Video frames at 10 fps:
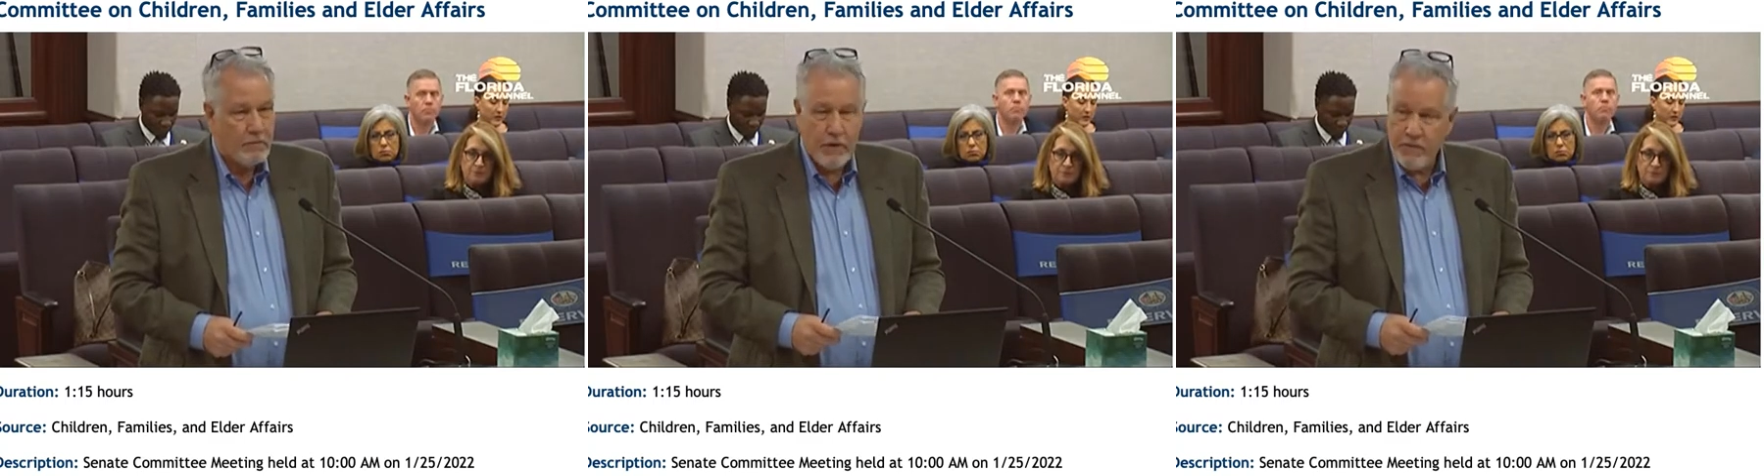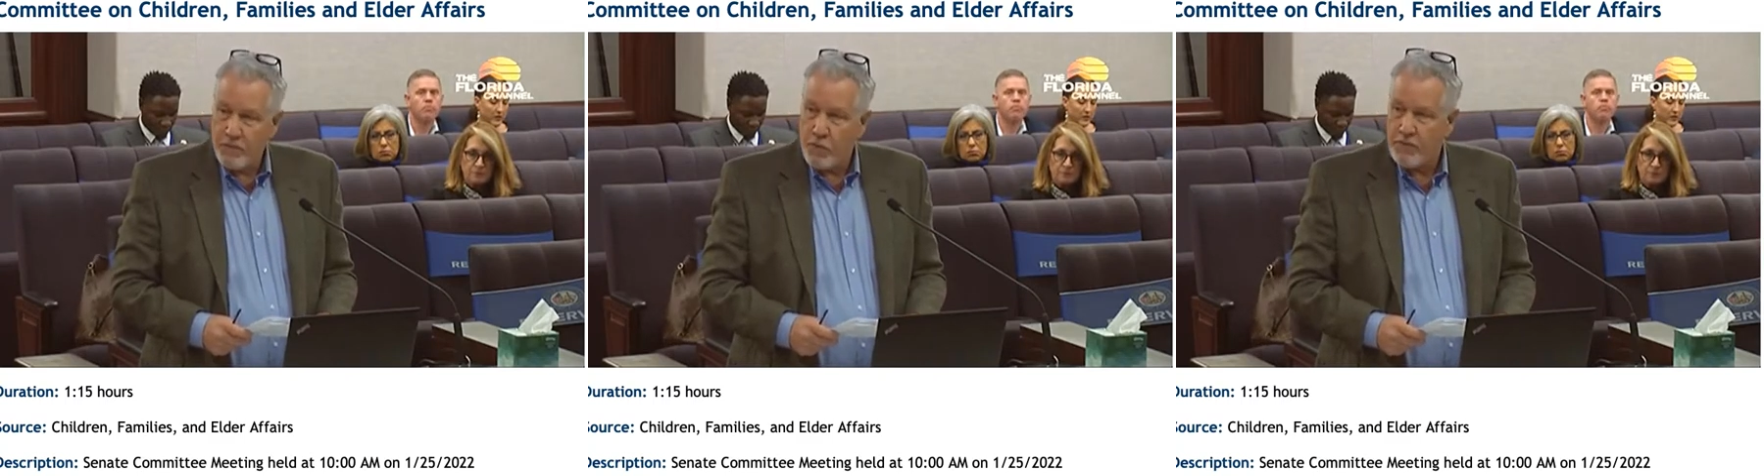
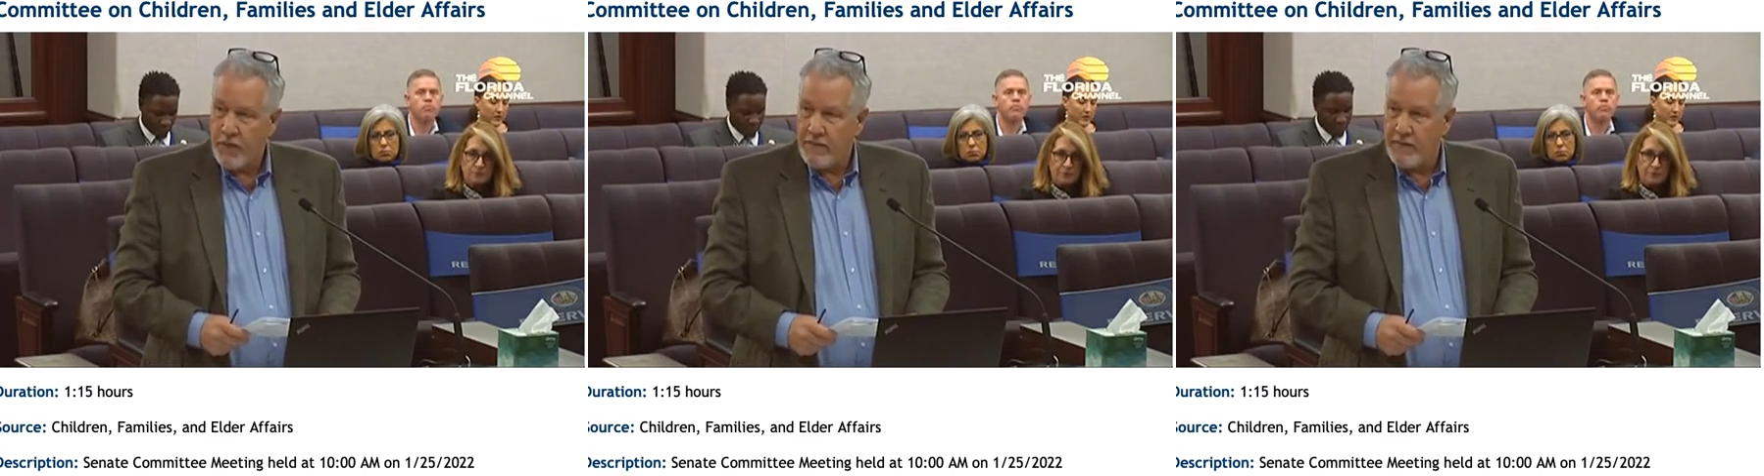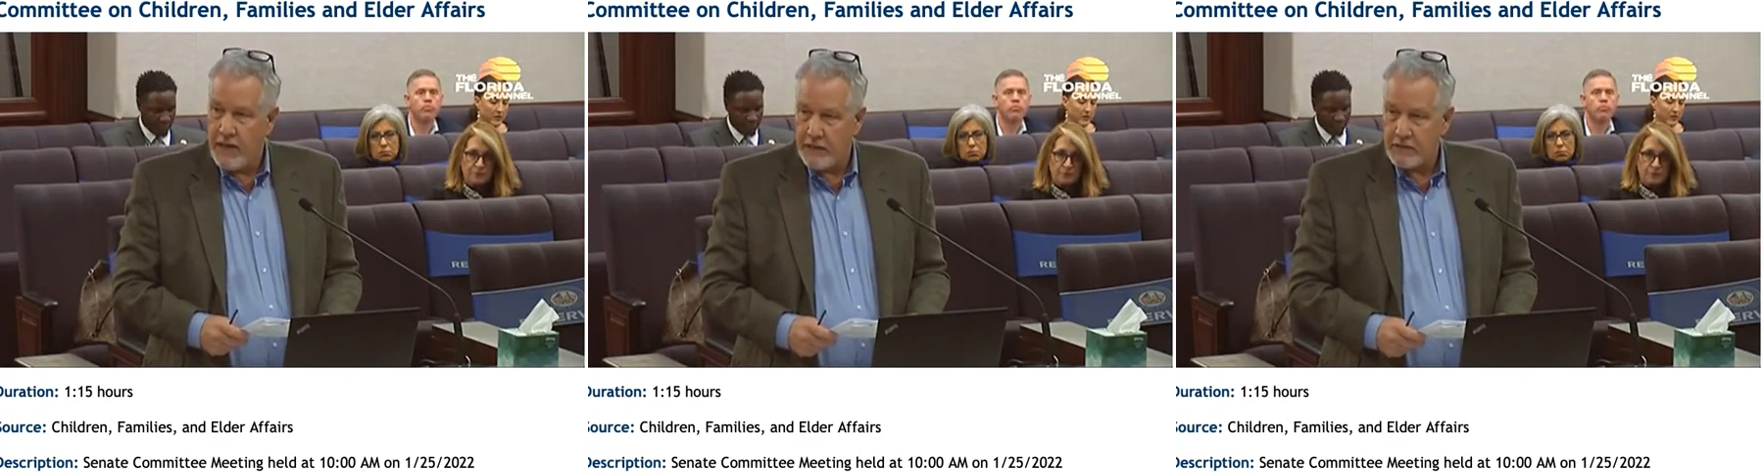Free for
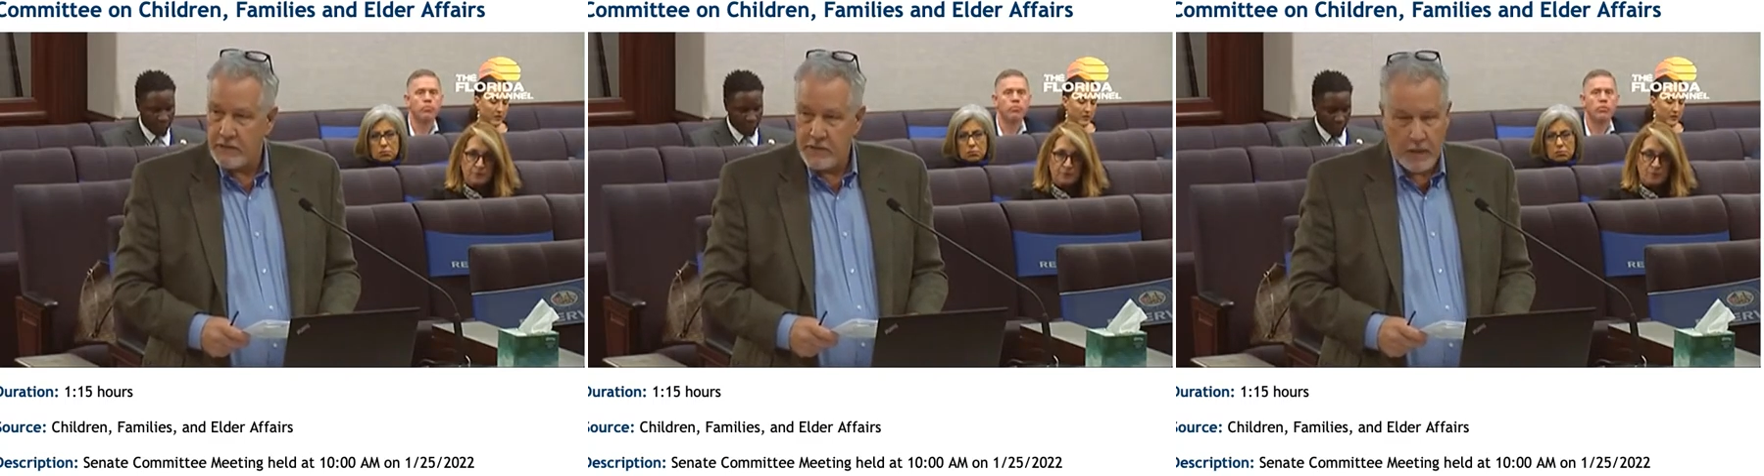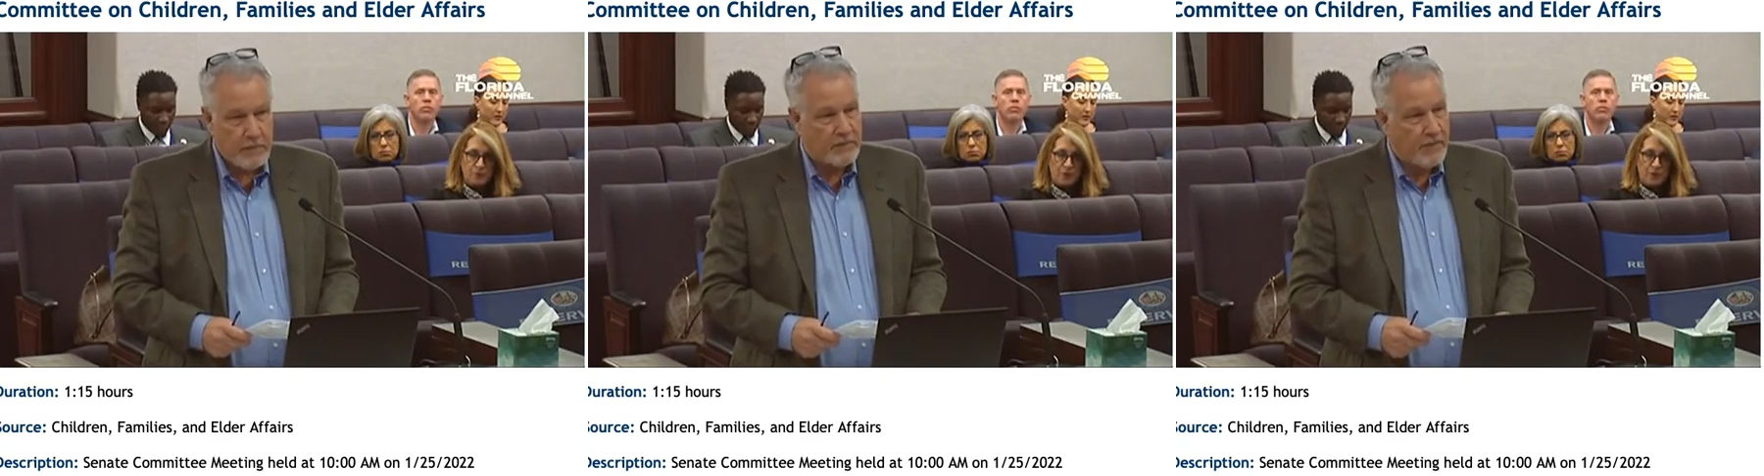45 days
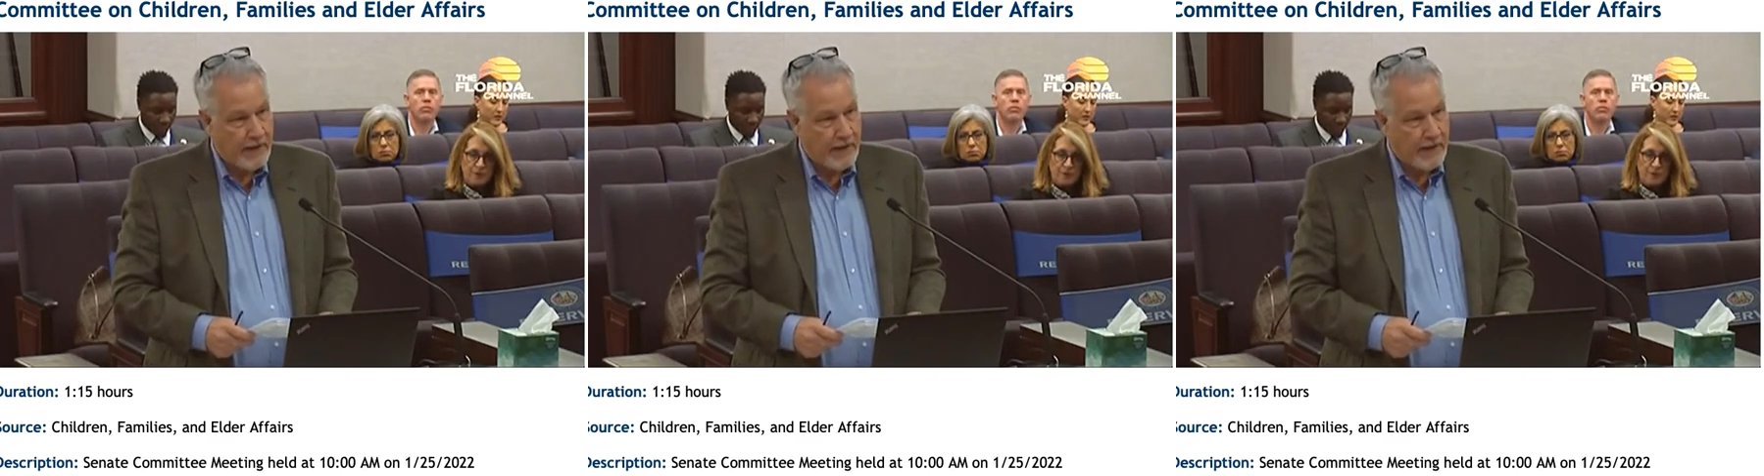because I'm a